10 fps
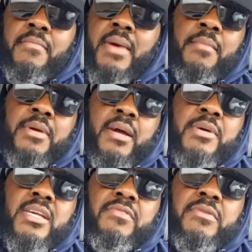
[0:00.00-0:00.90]
And I'm, I'm
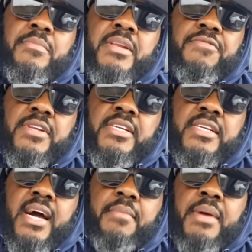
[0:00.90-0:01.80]
gonna give him the benefit of the
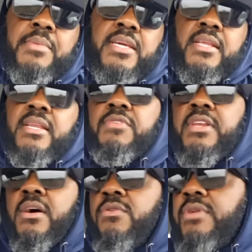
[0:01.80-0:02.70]
doubt. Maybe he didn't even
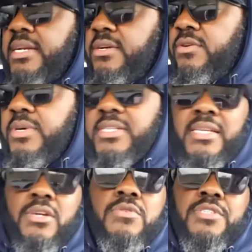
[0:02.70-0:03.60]
know who that dude was.
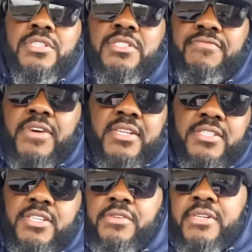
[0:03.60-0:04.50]
That dude was a
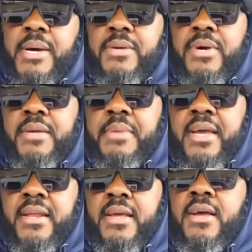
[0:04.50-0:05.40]
fucking jerk right away,
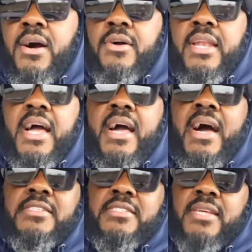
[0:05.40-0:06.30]
man. Online,
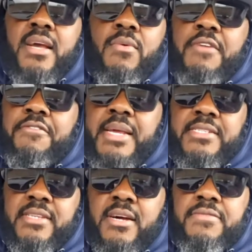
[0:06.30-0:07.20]
I just stay away from that
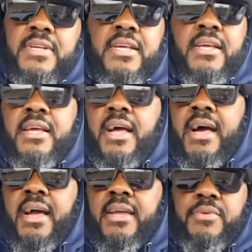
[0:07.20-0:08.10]
stuff.
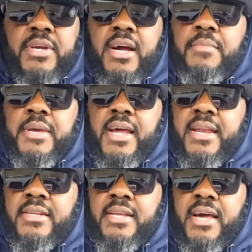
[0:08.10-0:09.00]
I ain't even comment. I
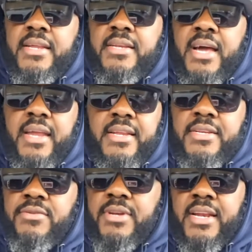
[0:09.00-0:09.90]
didn't. I didn't. I didn't
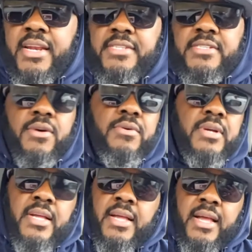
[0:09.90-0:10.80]
do none of that. So
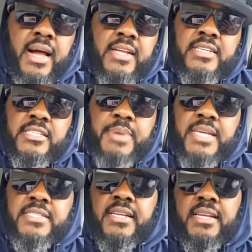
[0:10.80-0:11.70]
I just
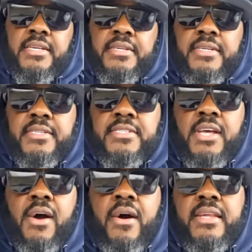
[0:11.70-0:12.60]
basically
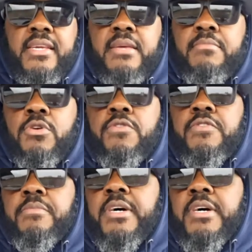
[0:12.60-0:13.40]
saw it and keep moving.